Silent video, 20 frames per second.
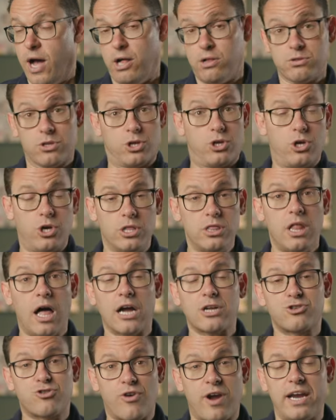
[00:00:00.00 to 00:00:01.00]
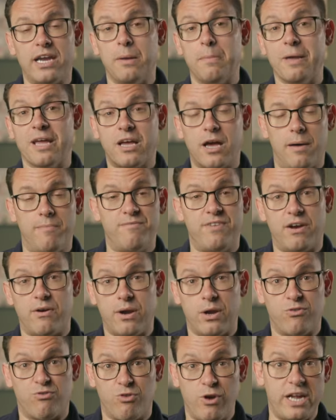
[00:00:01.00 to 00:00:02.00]
Well, good luck trying to become
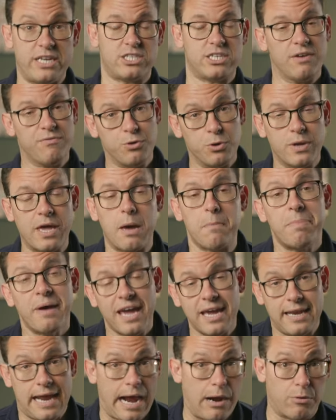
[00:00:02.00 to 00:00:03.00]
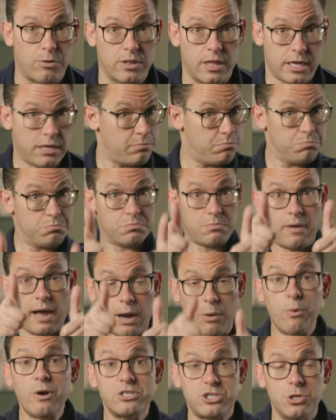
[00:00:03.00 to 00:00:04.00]
very rich if you get paid hourly.
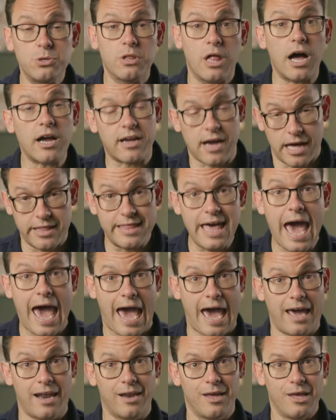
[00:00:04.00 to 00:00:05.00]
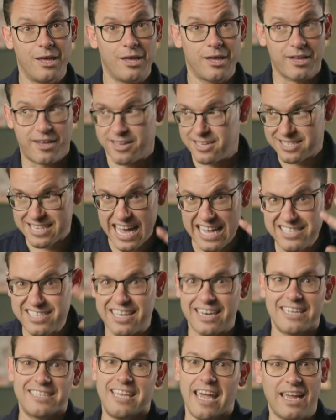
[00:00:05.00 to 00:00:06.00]
I wish you luck on that, because that's
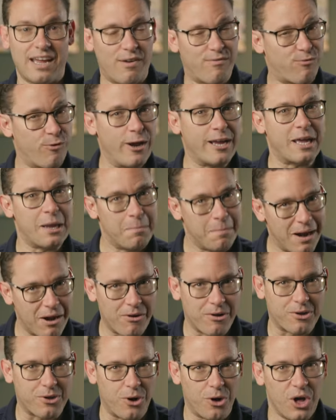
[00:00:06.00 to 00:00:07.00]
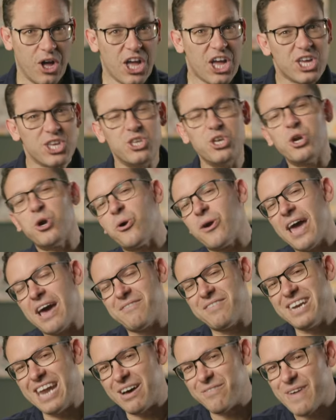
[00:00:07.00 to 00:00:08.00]
going to take a freaking miracle. You don't
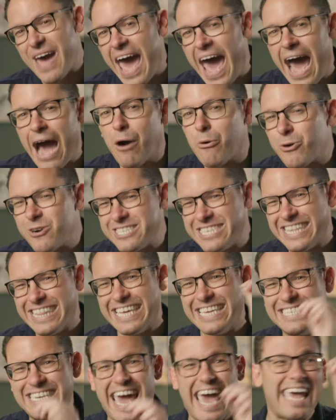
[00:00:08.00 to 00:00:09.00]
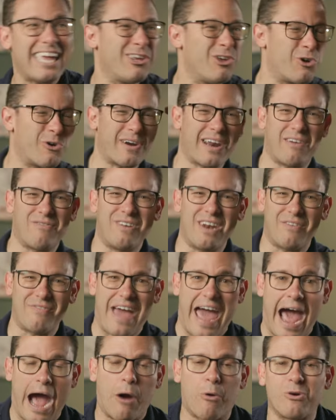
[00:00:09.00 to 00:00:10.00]
have enough hours in the day. You don't have enough
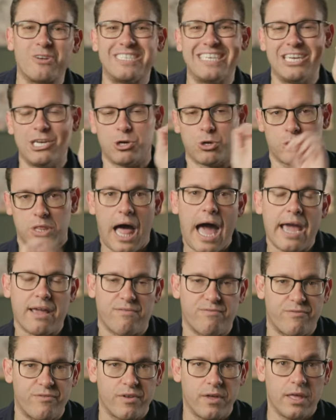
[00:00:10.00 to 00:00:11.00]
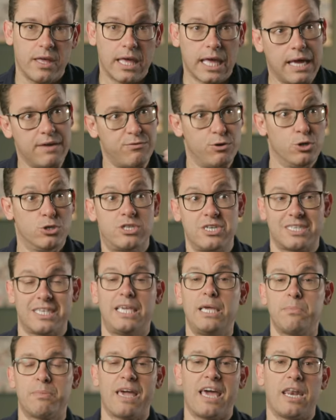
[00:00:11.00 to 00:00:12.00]
hours in your life if you just
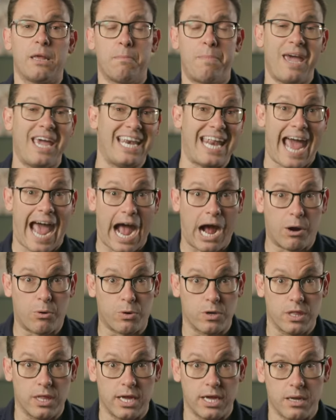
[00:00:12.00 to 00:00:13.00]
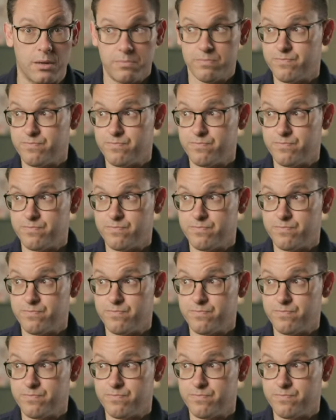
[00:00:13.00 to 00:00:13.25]
keep getting paid hourly.